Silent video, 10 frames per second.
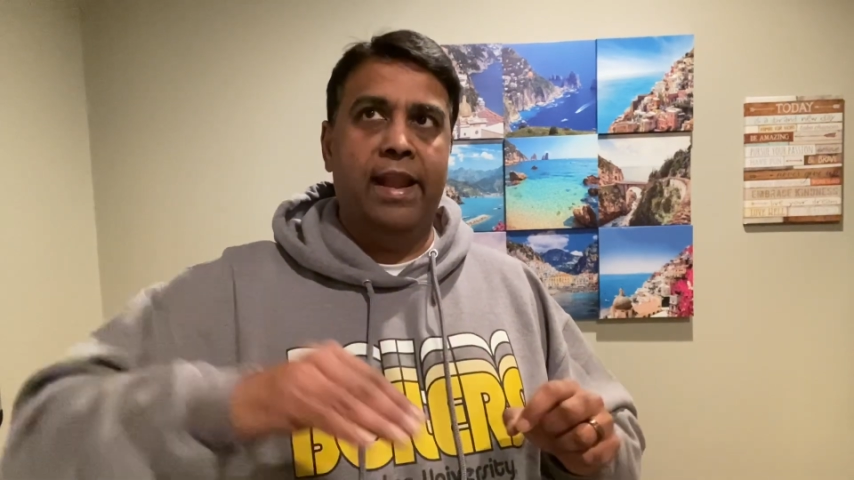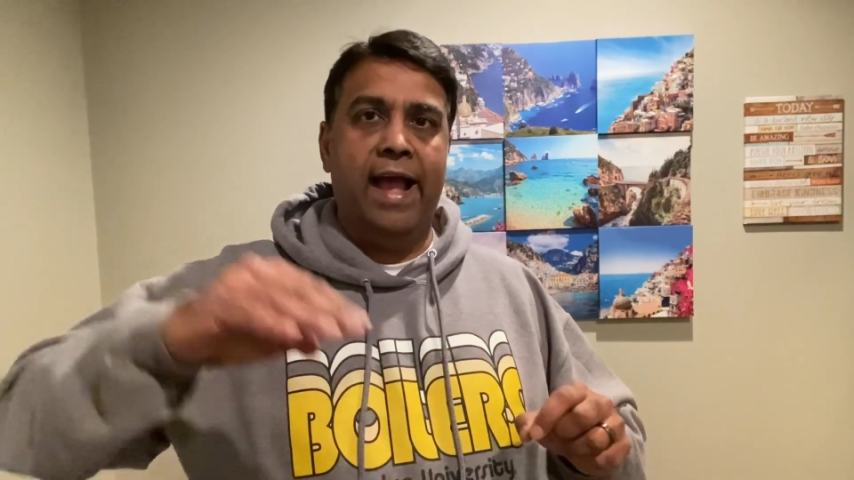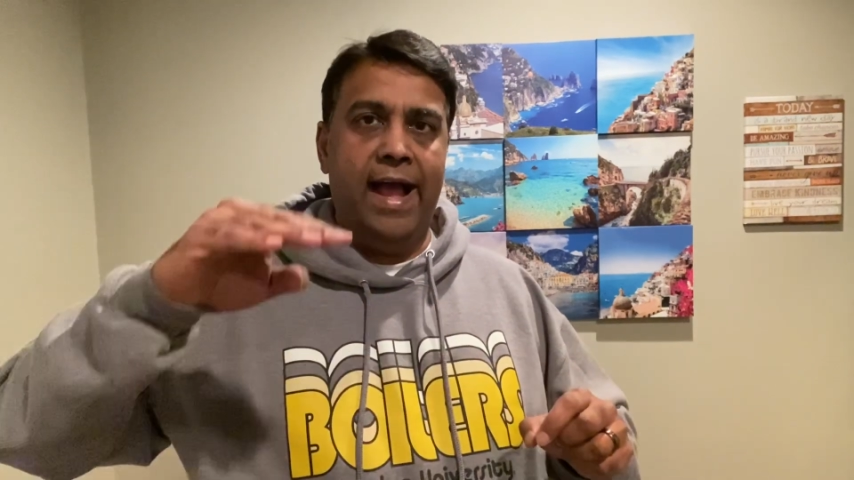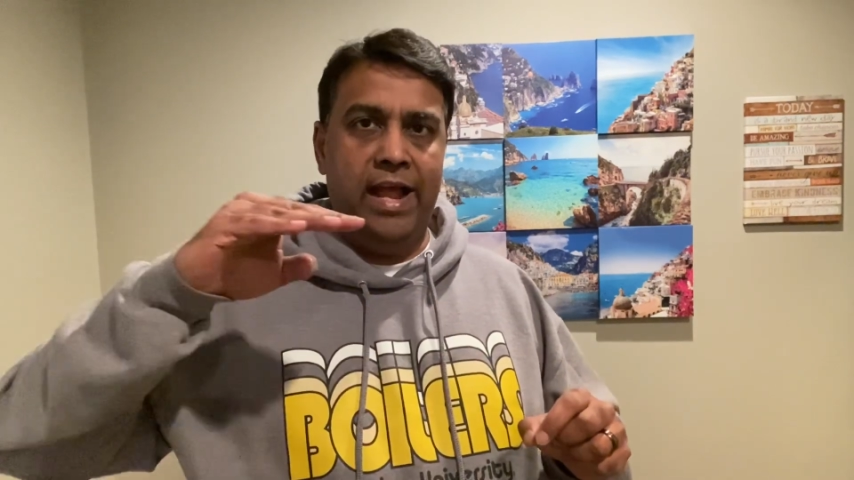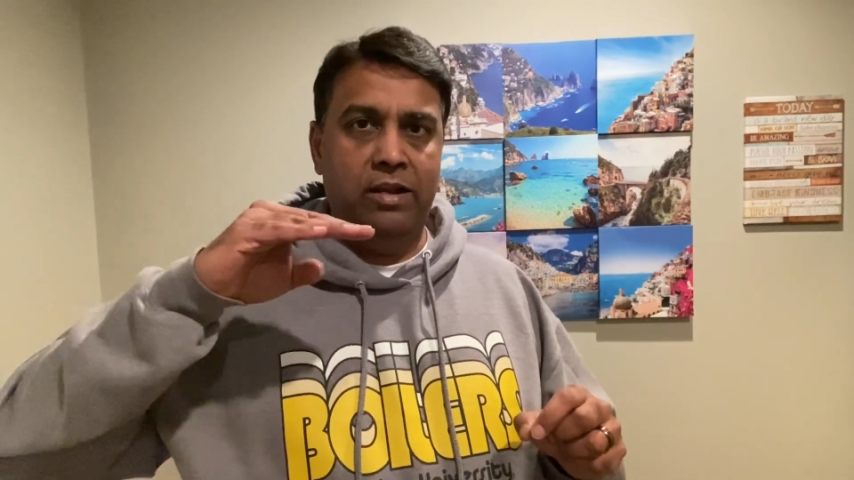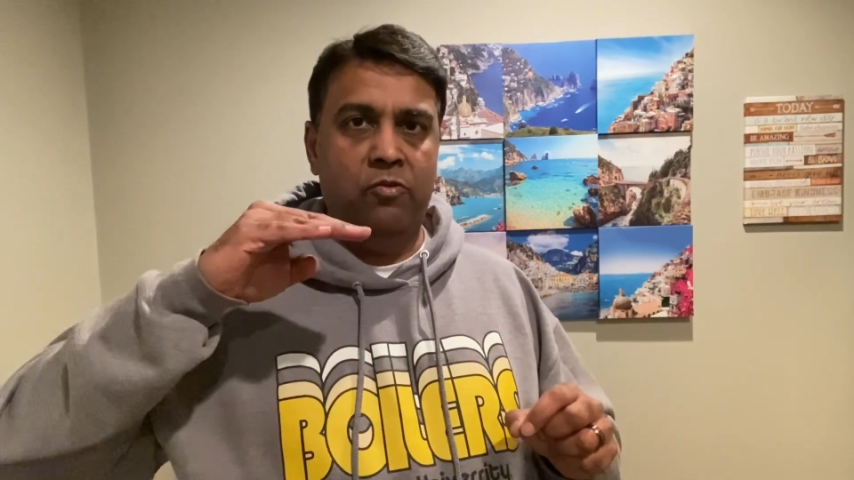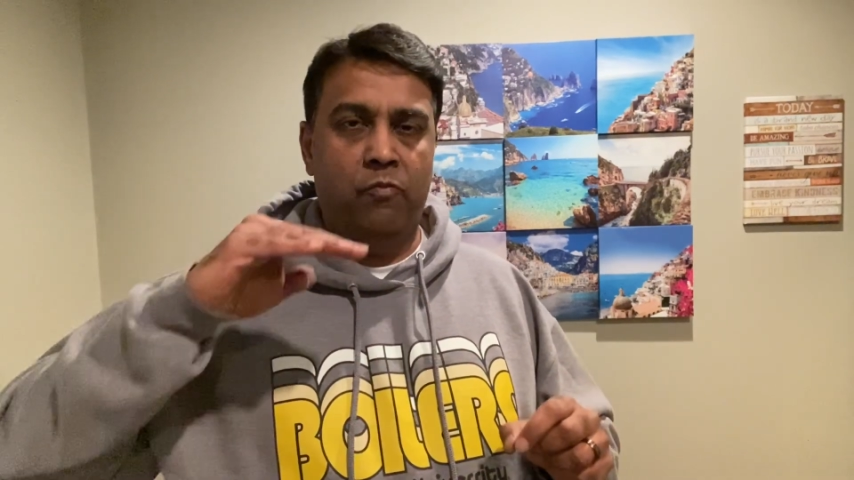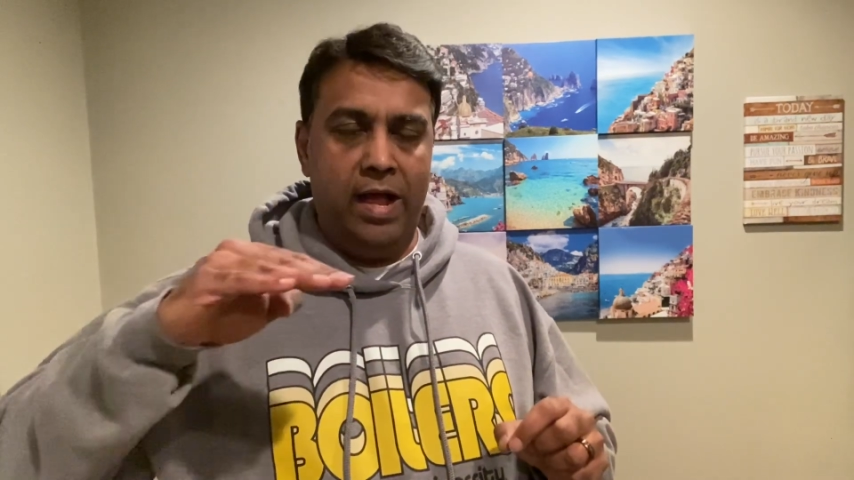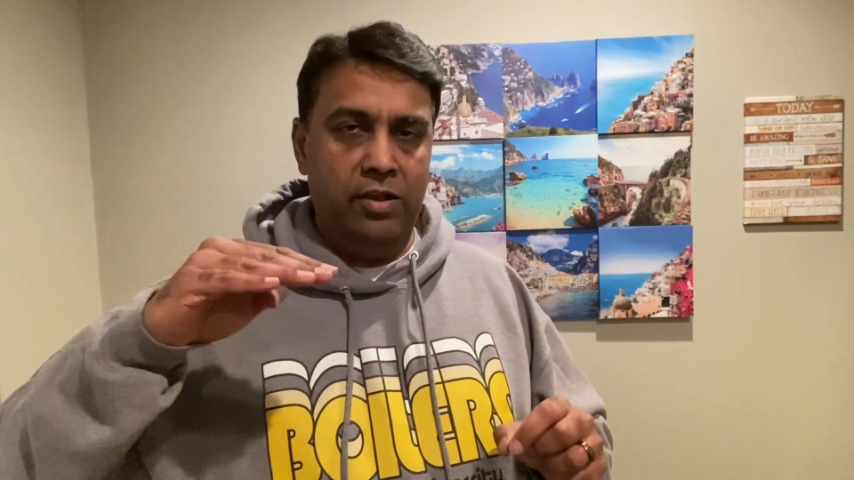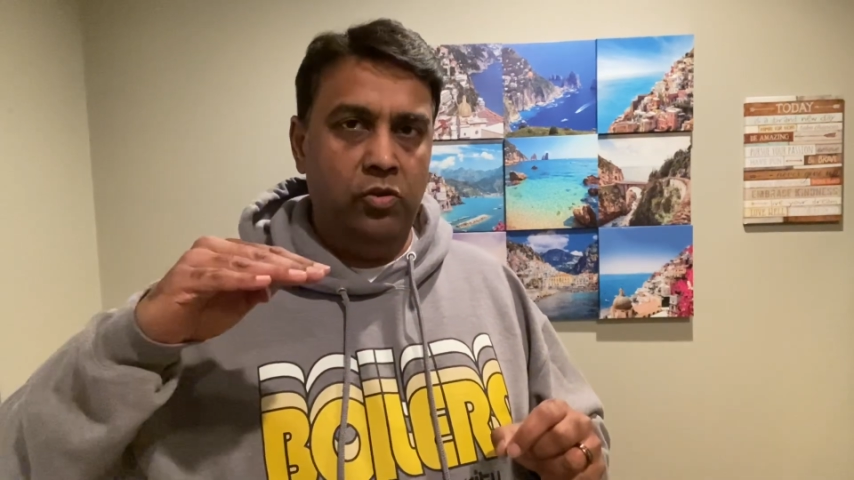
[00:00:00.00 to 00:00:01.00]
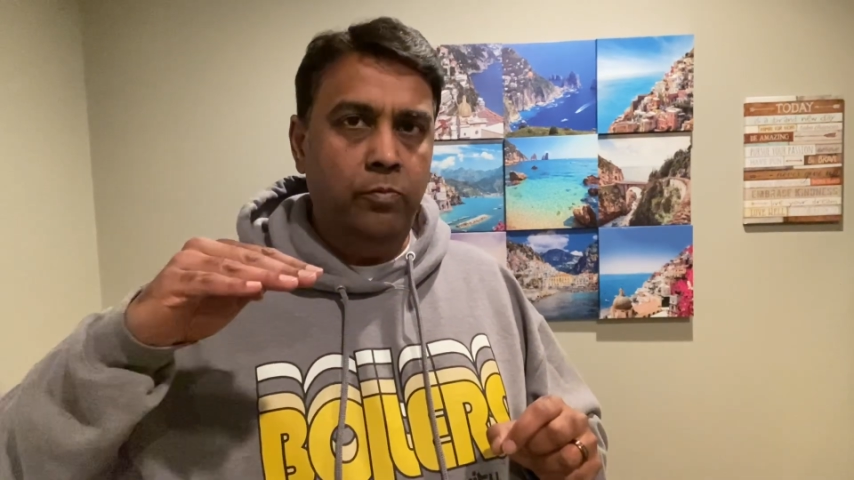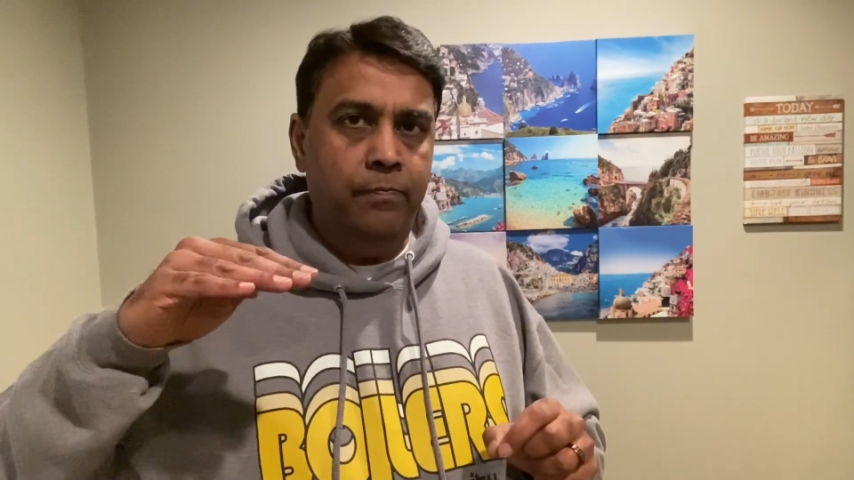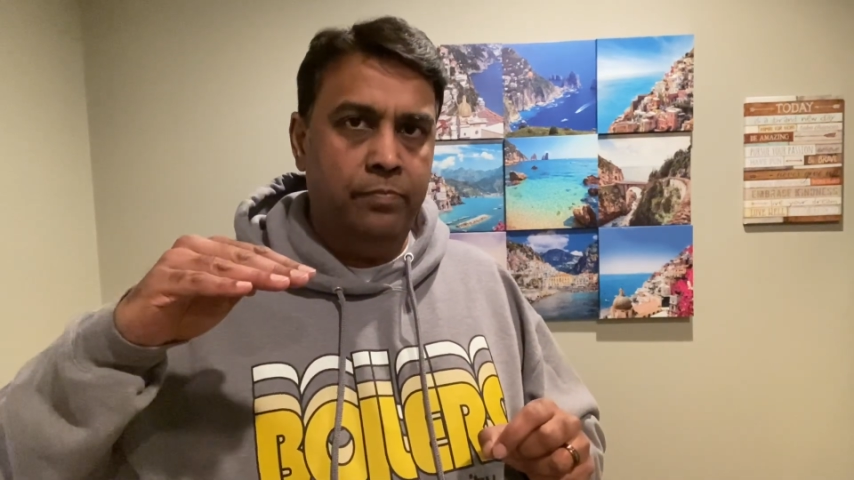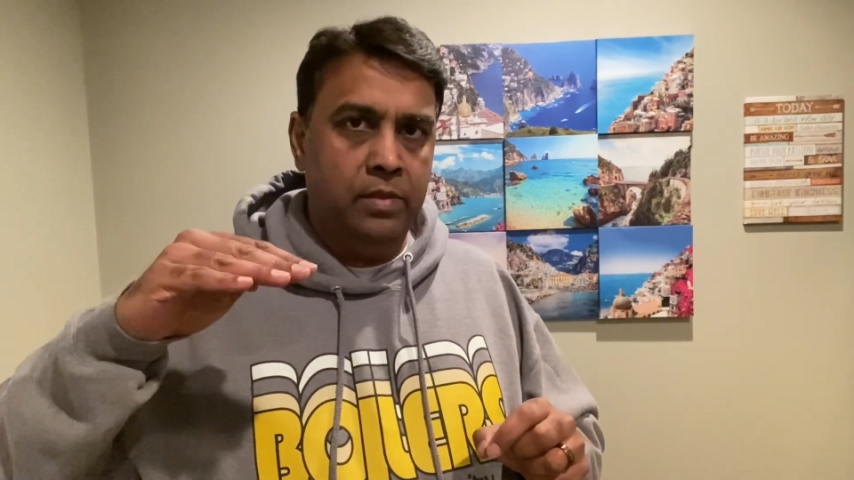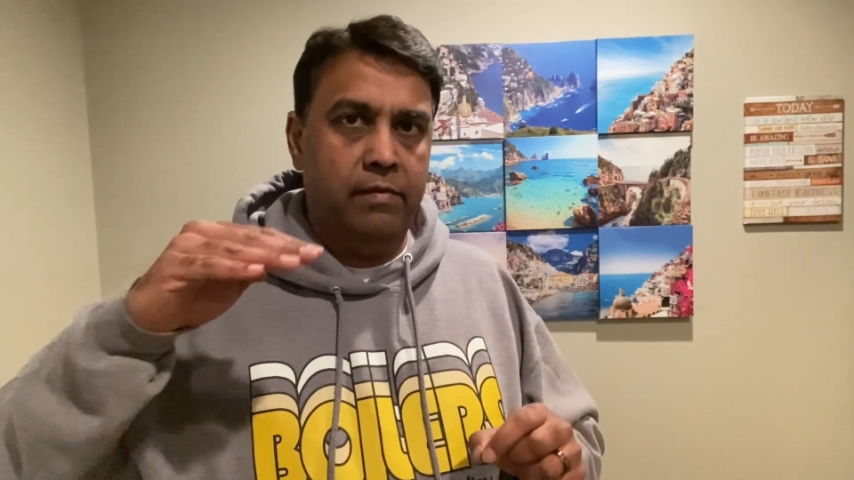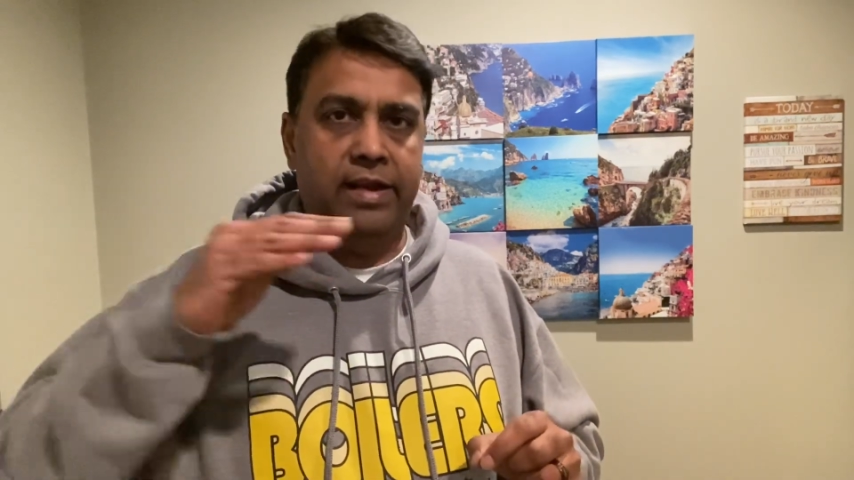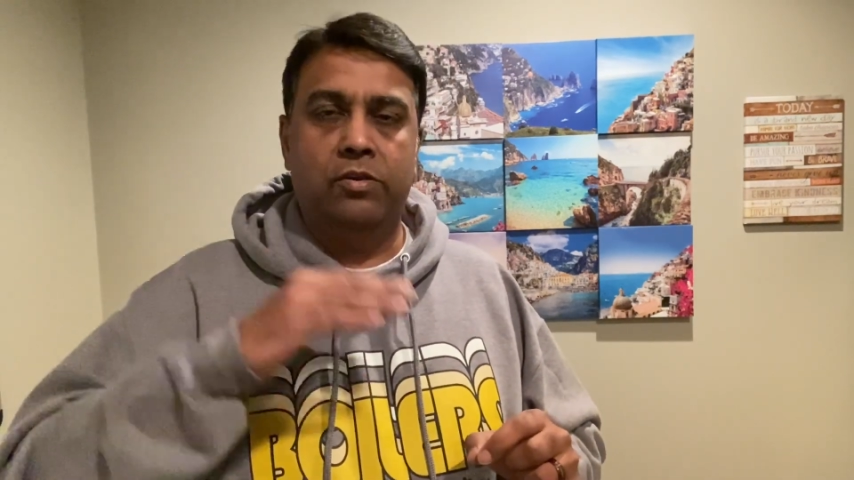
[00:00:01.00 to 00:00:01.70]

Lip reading: add value, right?